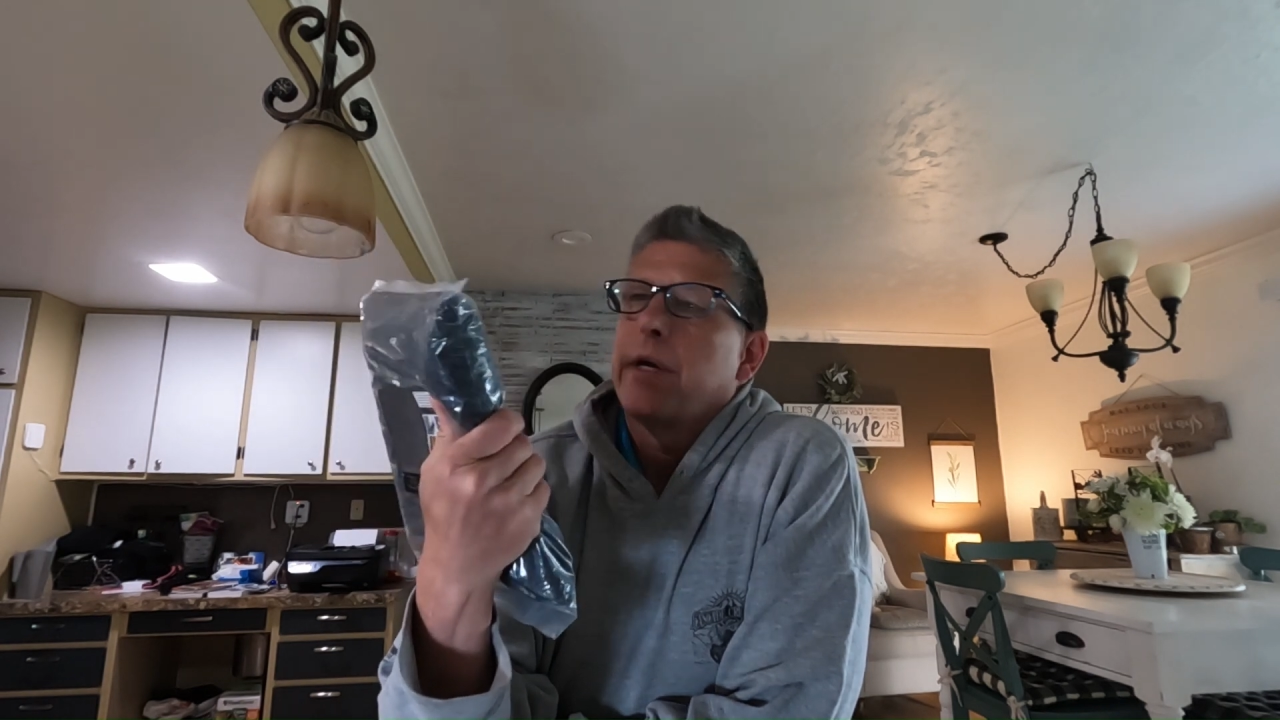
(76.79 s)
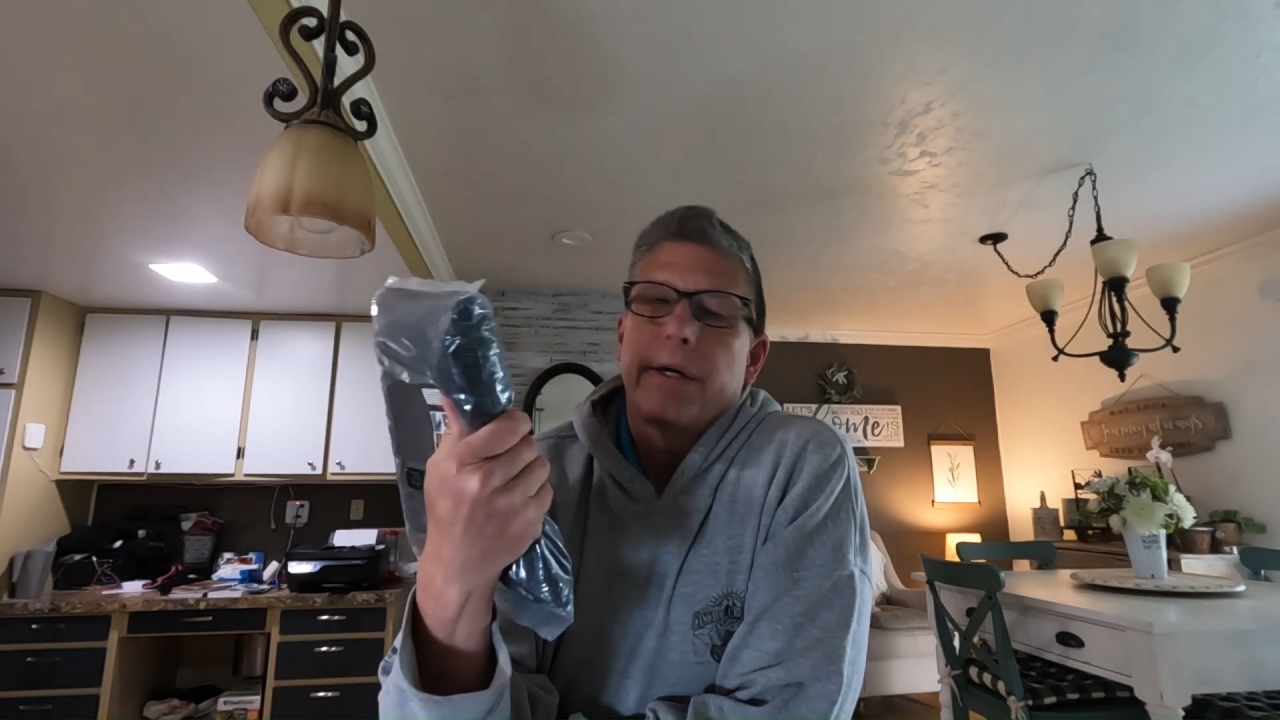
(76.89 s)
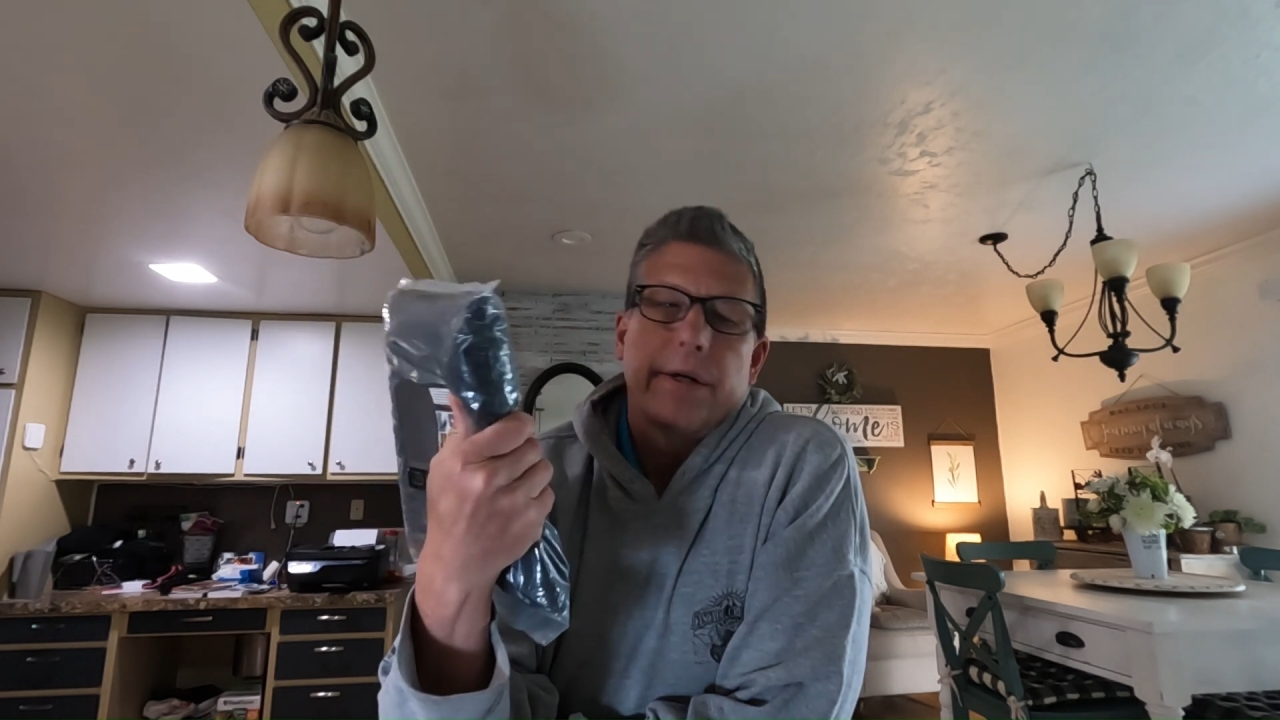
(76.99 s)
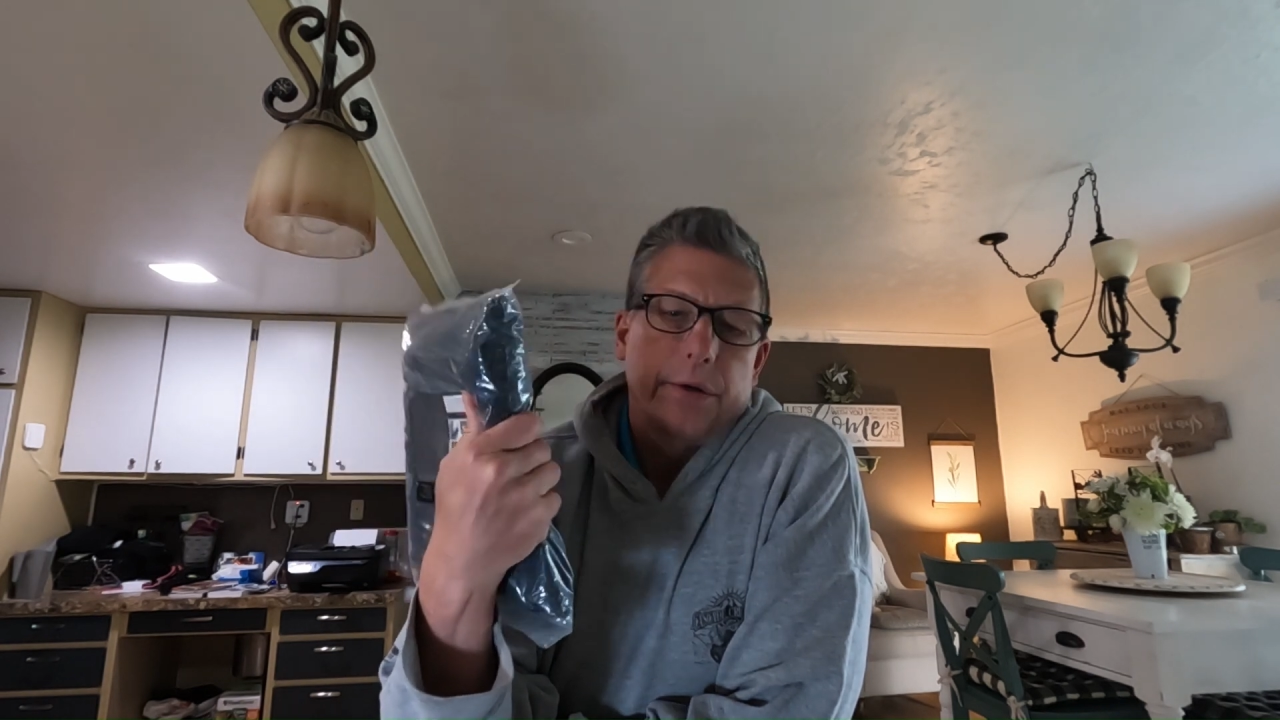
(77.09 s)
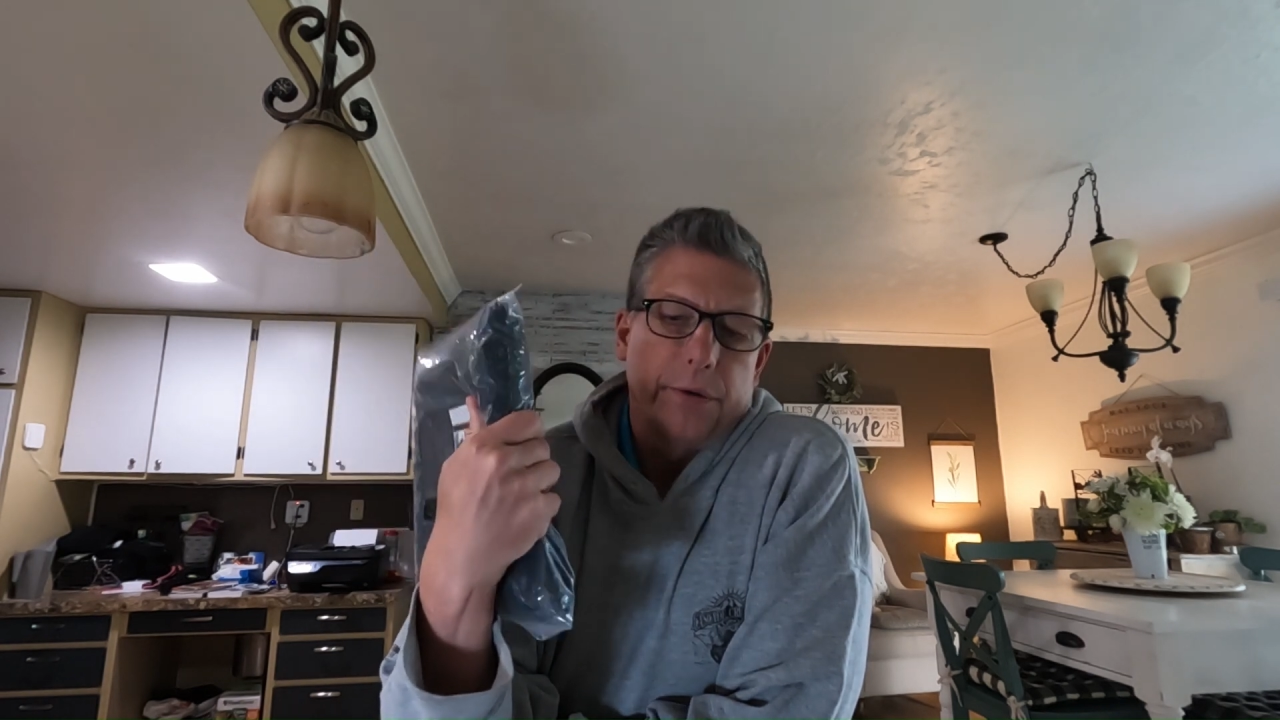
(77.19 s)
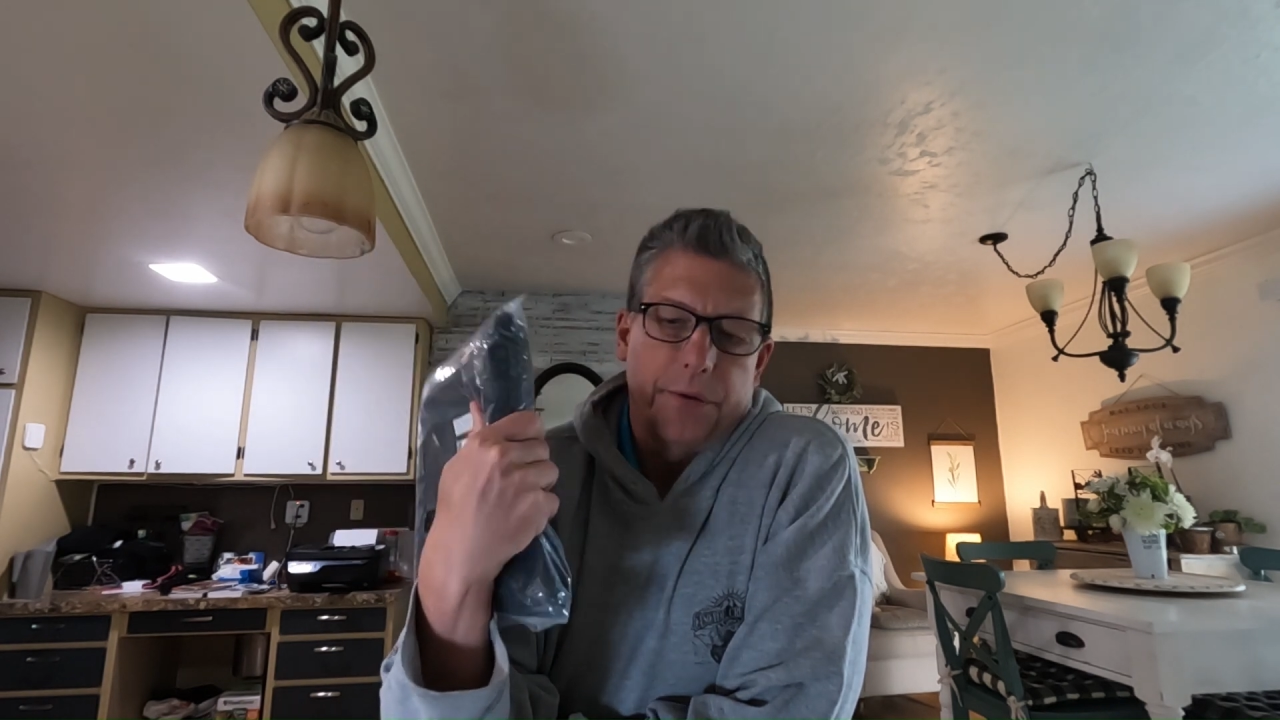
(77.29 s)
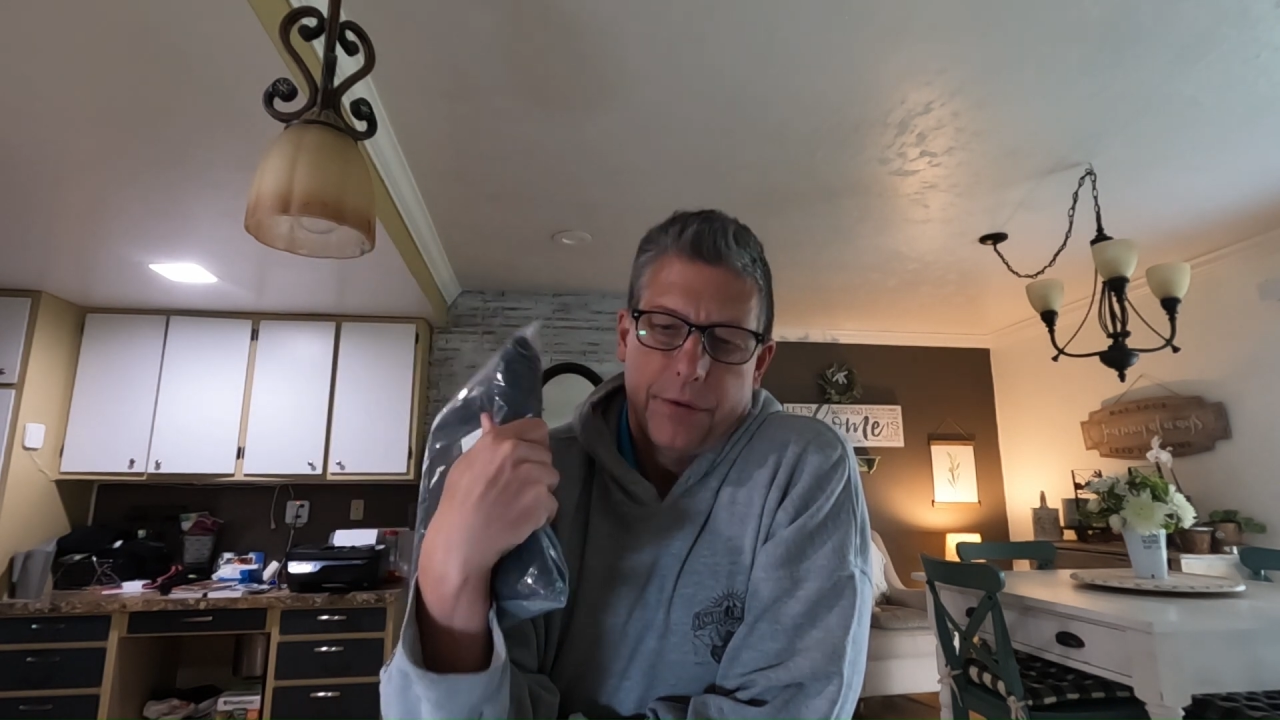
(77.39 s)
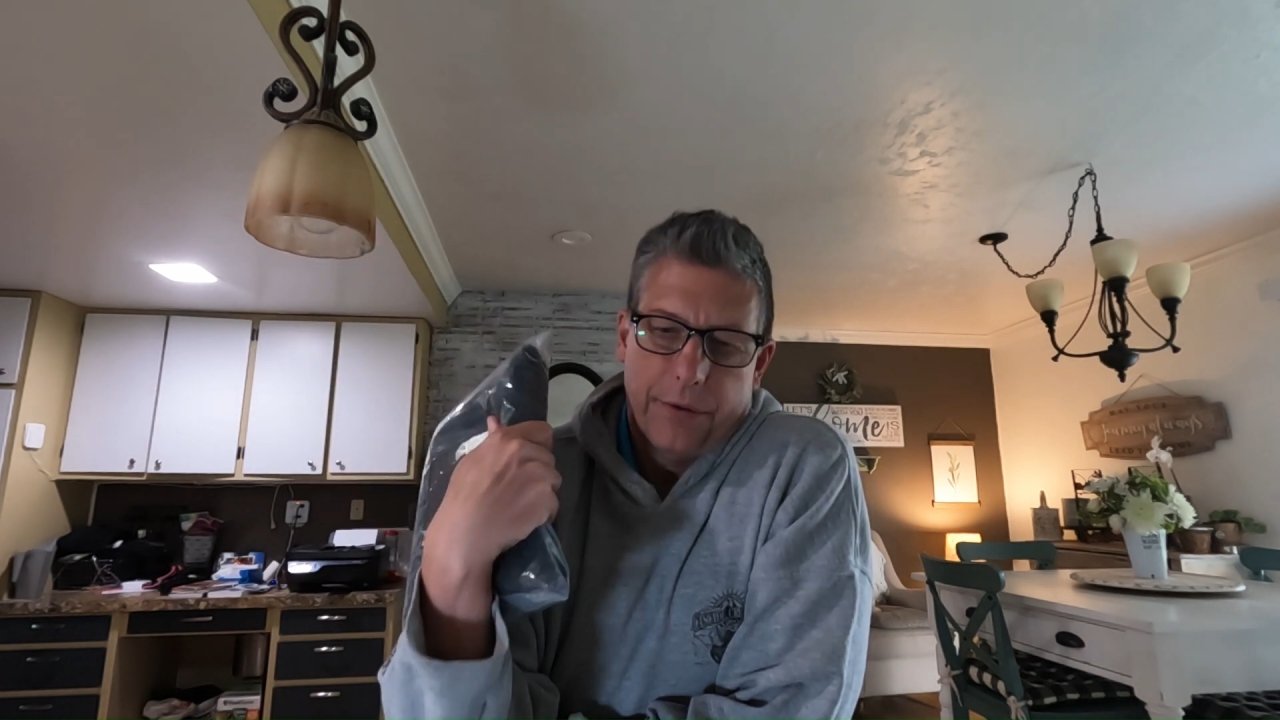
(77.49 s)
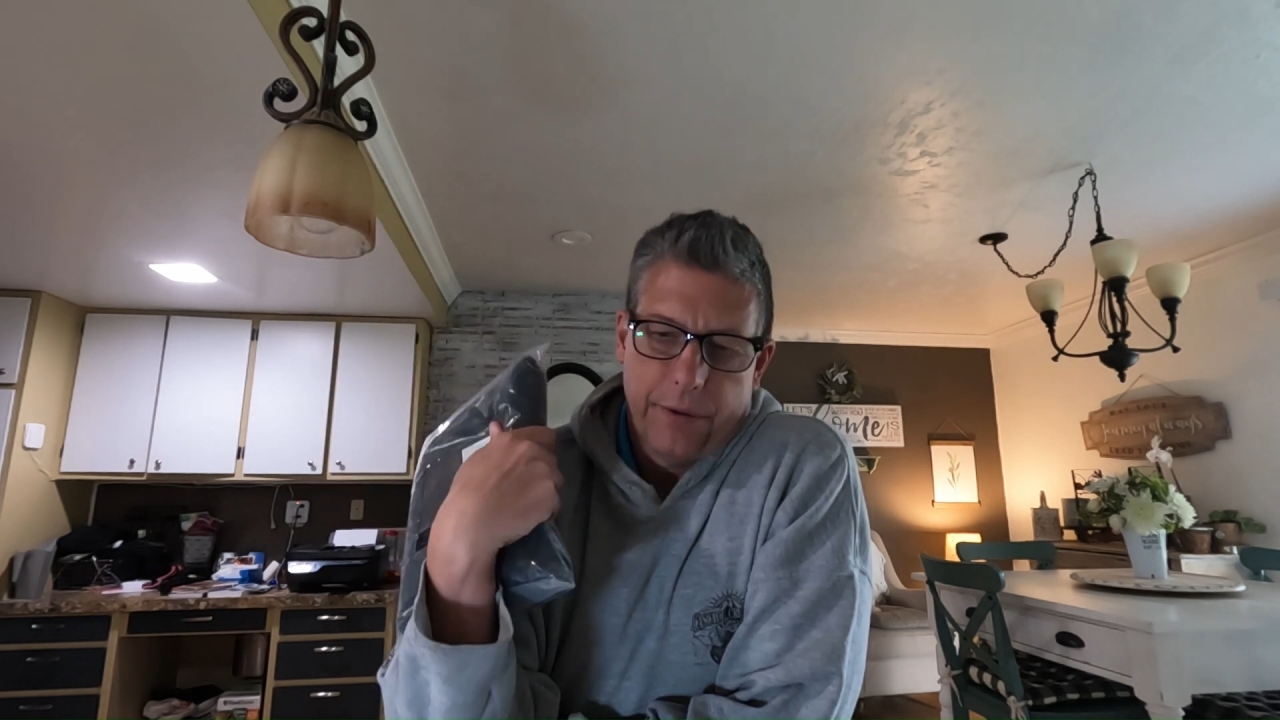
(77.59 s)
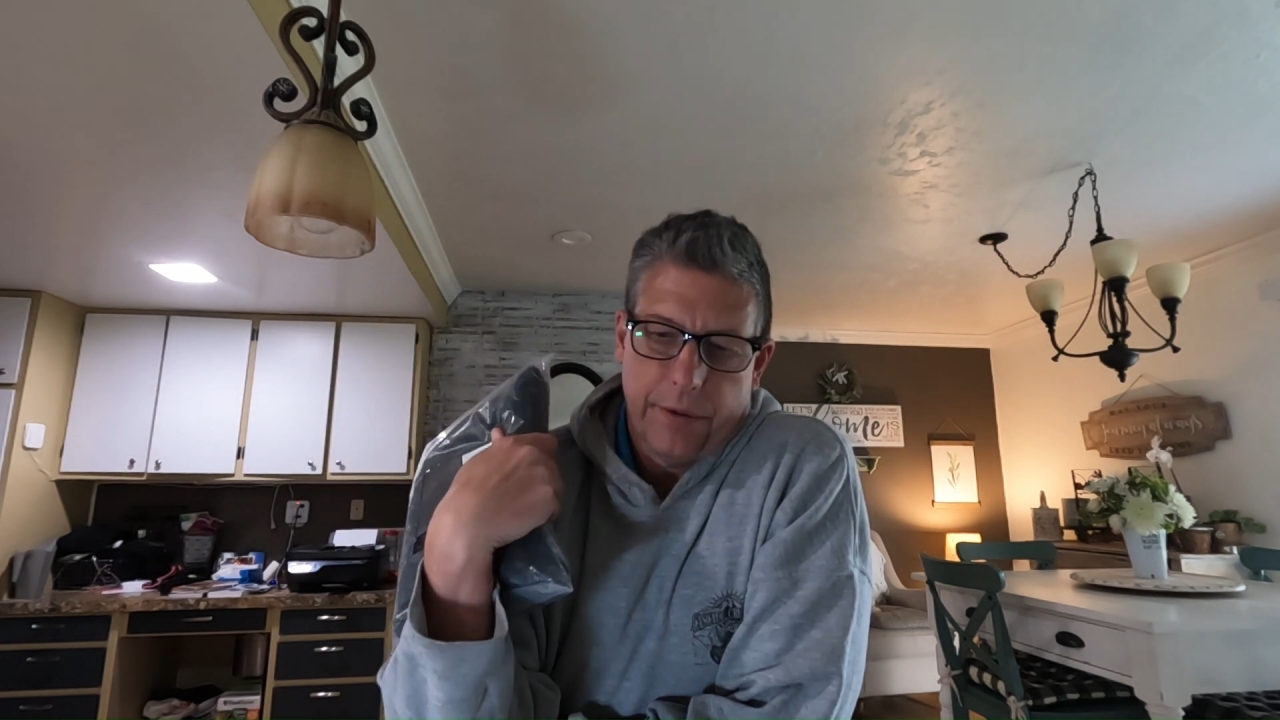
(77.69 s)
use.